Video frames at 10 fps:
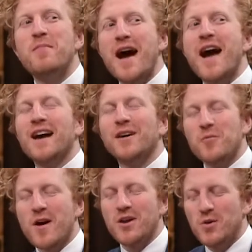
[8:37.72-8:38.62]
back at
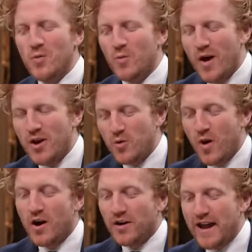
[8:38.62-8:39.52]
where you
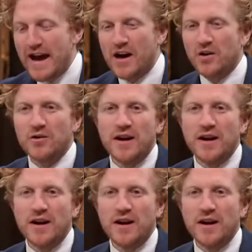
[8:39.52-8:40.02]
are now,